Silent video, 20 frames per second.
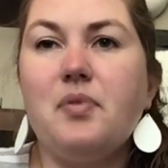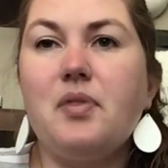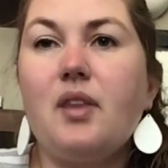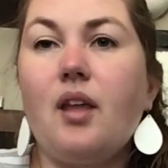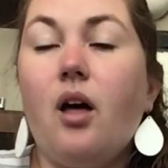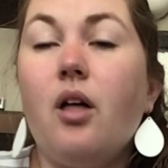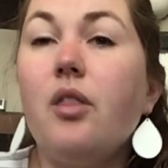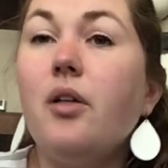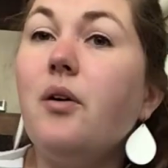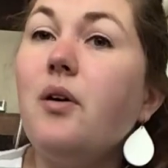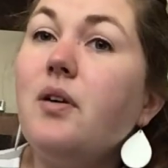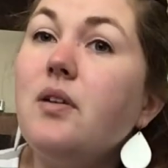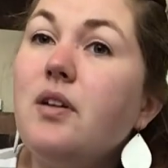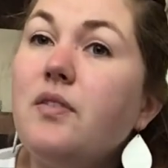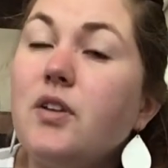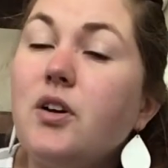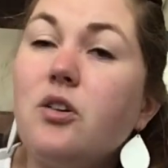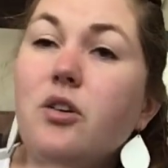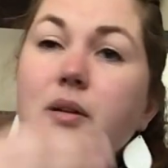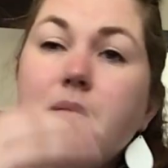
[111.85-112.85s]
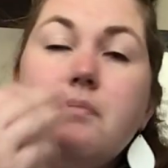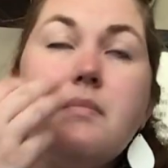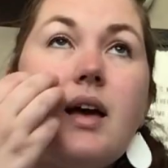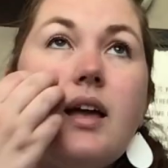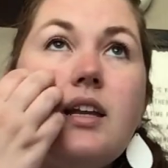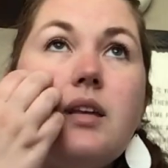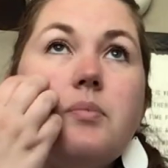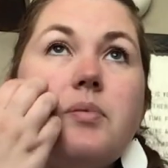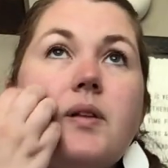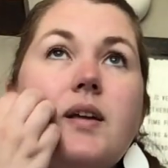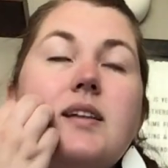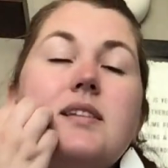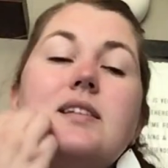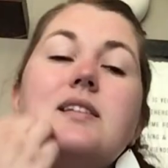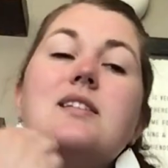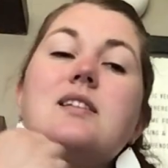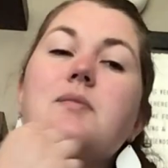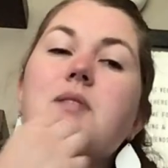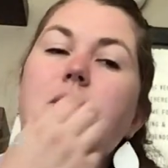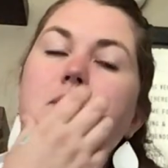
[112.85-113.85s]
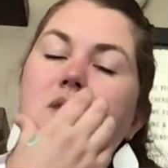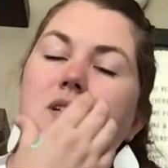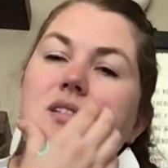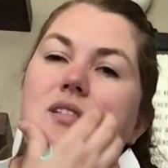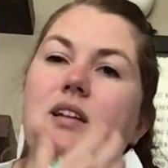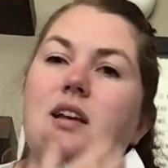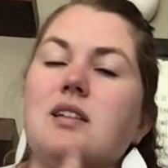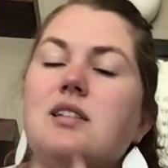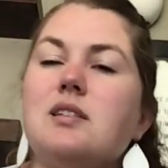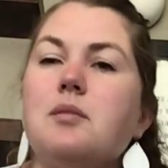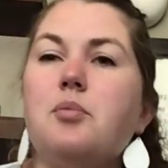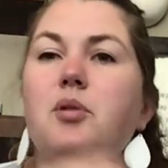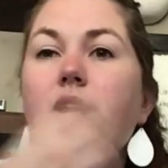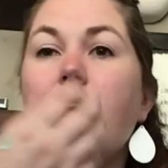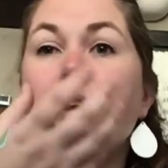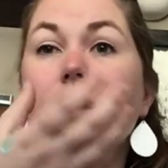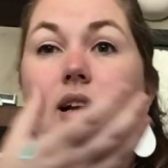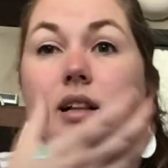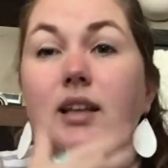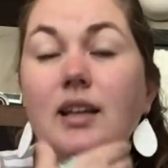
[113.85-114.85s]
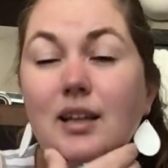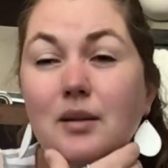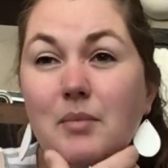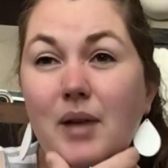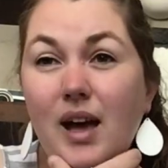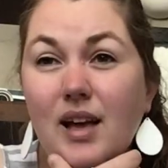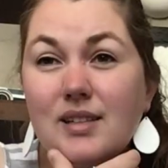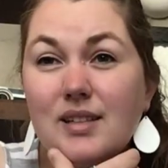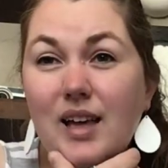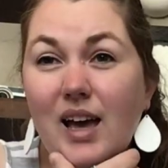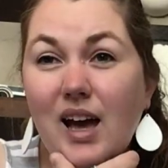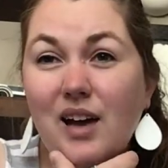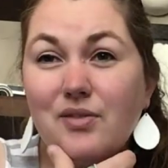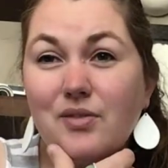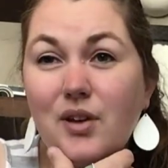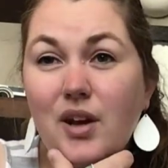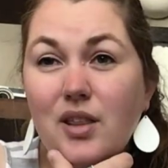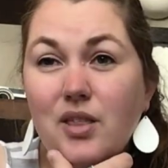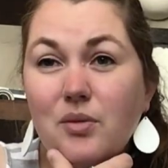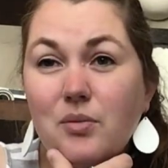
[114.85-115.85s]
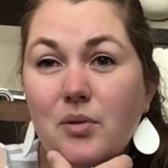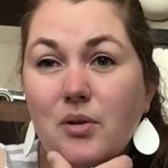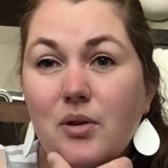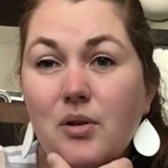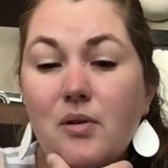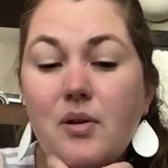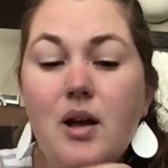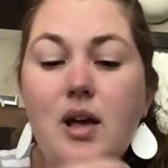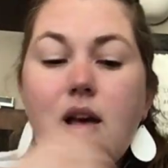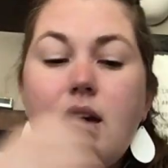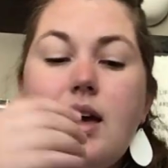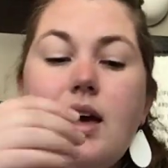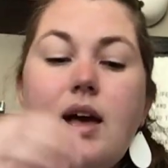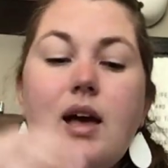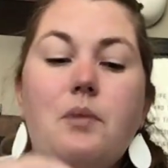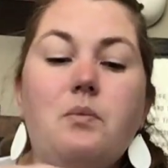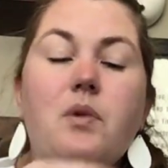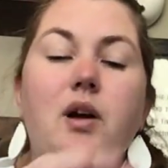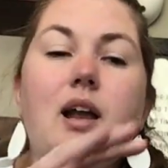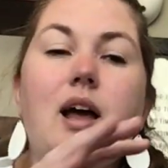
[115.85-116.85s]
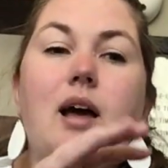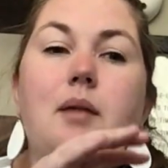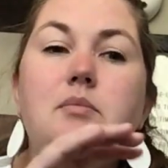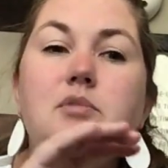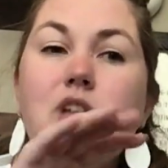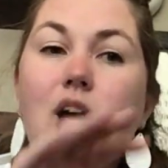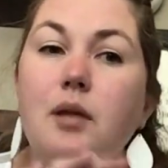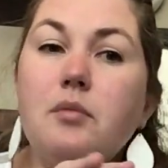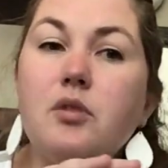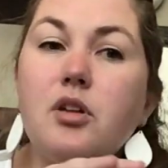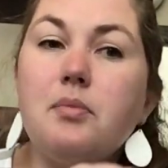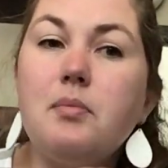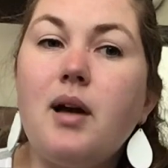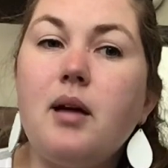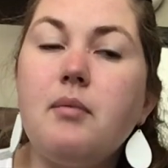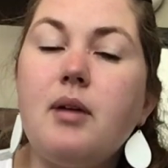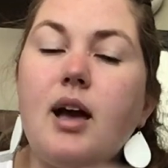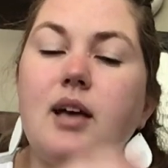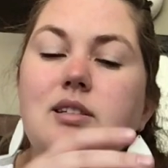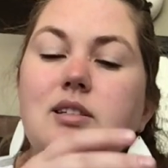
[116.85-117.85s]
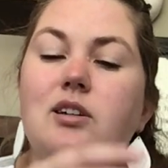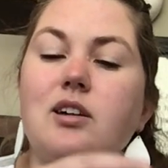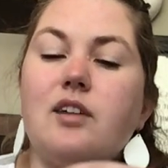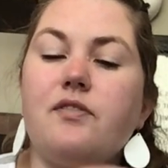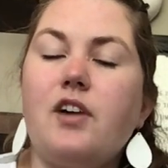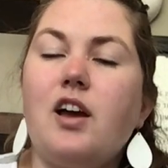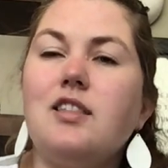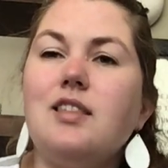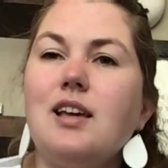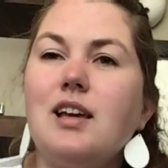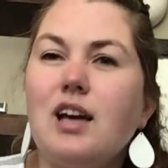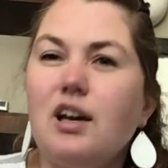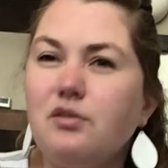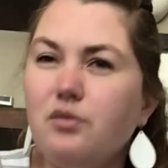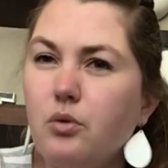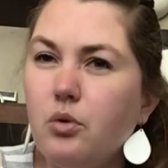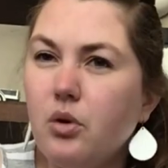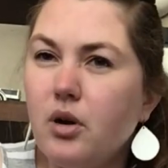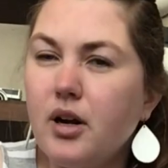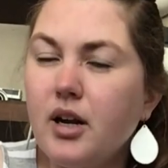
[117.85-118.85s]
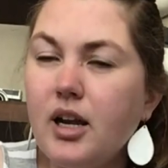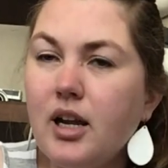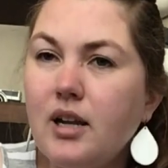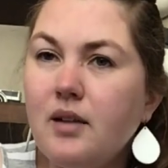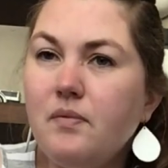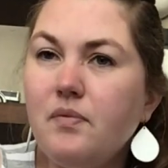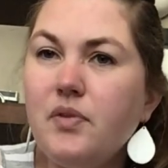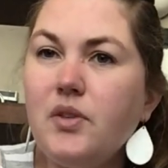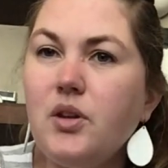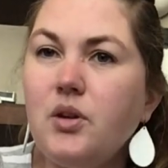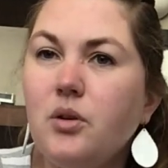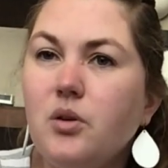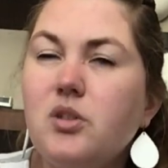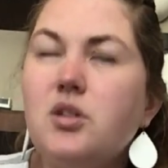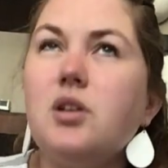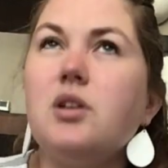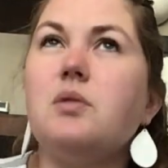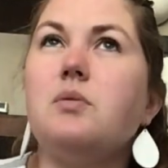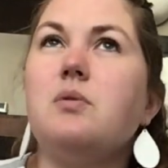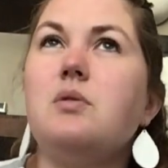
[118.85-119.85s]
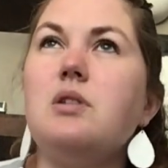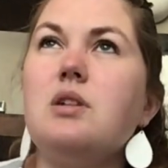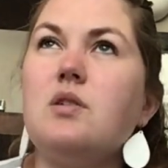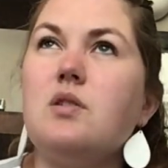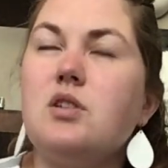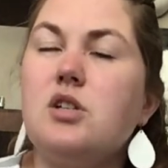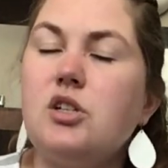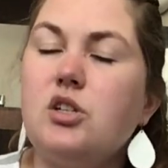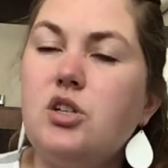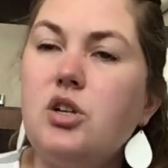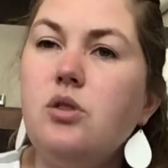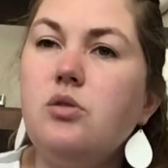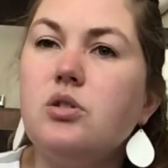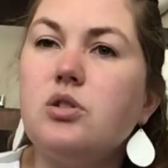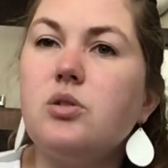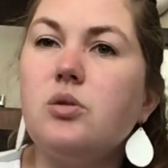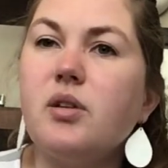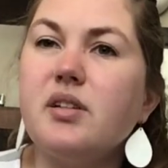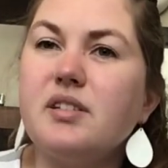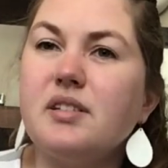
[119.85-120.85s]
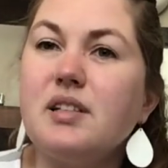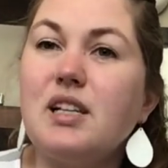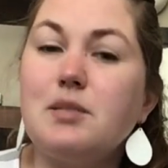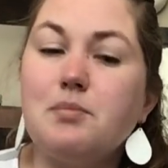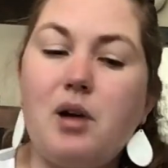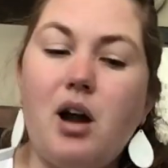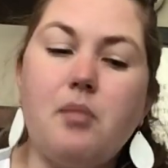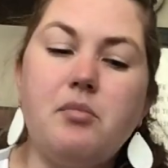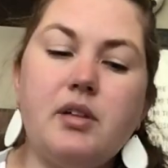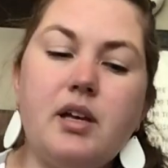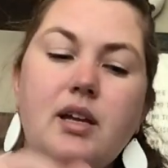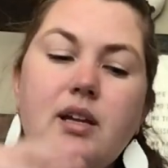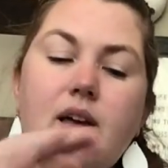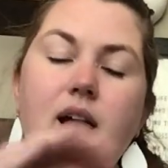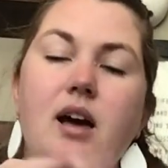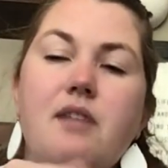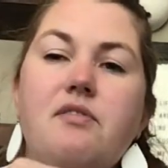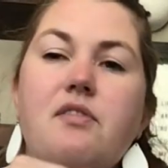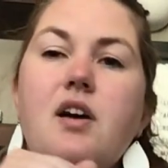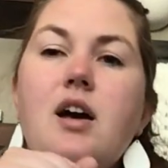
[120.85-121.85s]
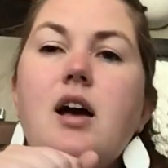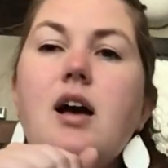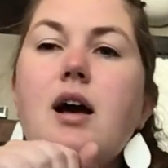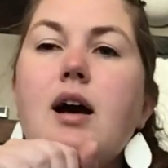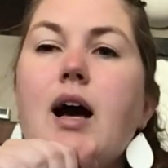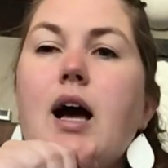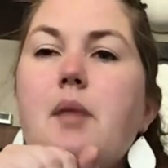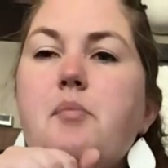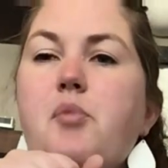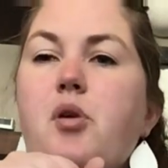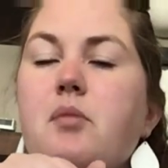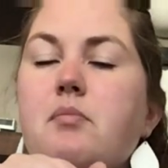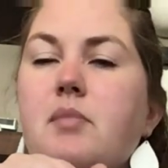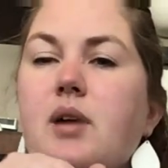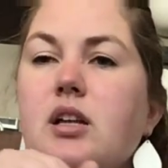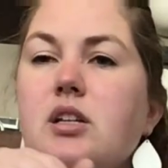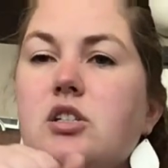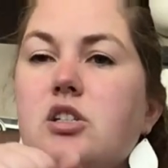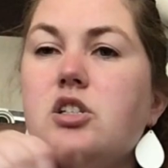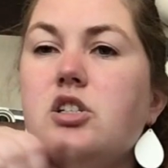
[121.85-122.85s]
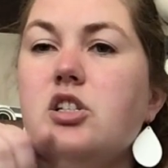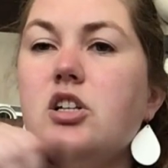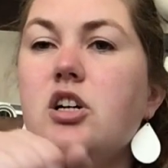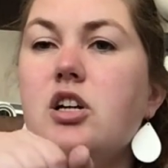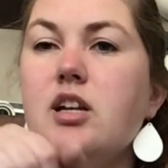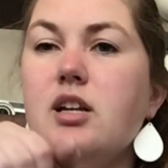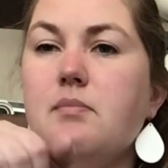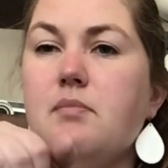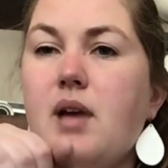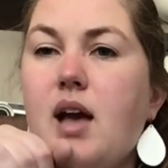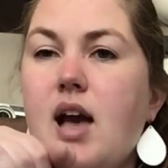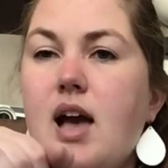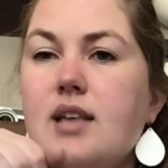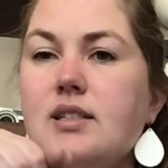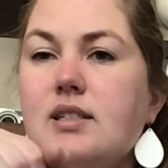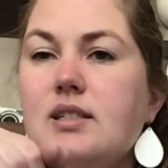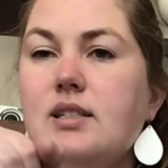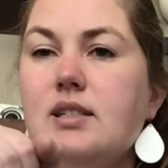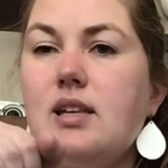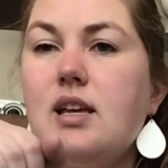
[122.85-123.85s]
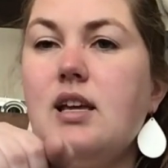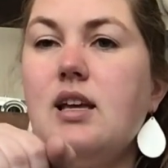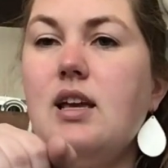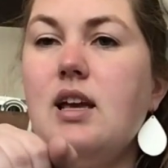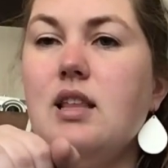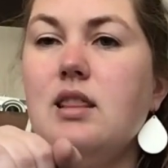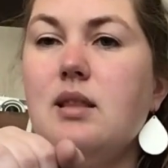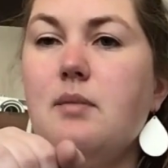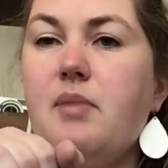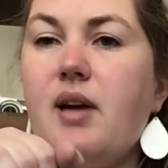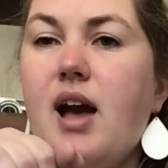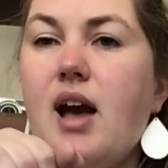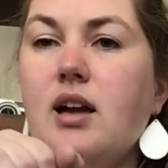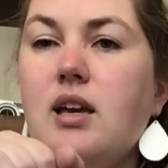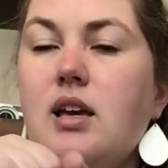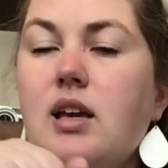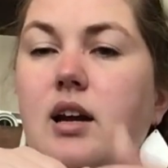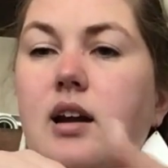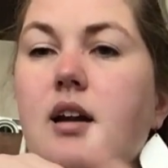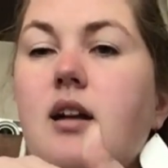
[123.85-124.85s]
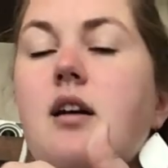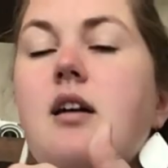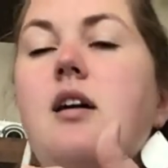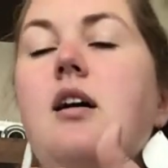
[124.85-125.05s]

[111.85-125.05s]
Although if you're going many places, sometimes it's nice to put on a clean mask halfway through. And when I'm done with my mask, or if I think I've worn it, to 2 stores and that's probably enough, I put my dirty masks in the back here.